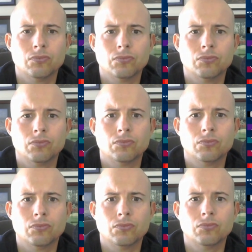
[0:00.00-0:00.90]

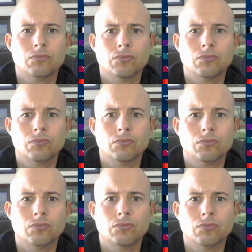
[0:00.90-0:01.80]

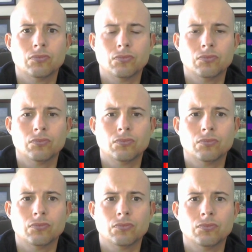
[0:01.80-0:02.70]

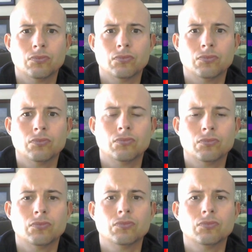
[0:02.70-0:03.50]
The person shown says nothing.